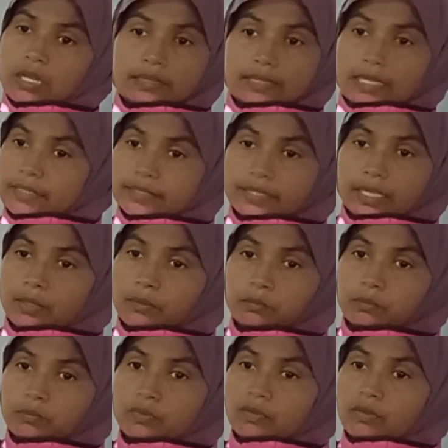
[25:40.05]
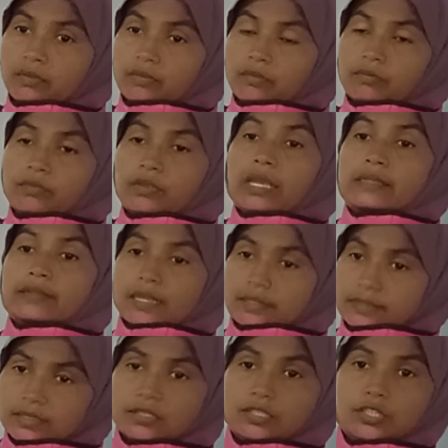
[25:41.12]
that time we act
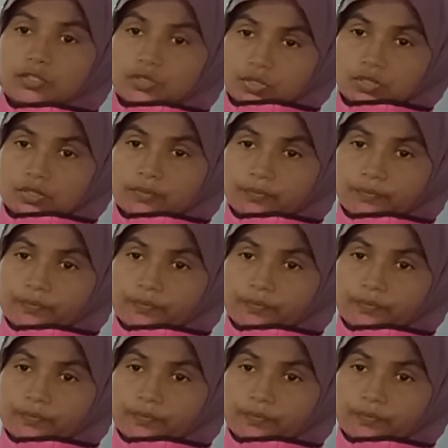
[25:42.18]
as a teacher.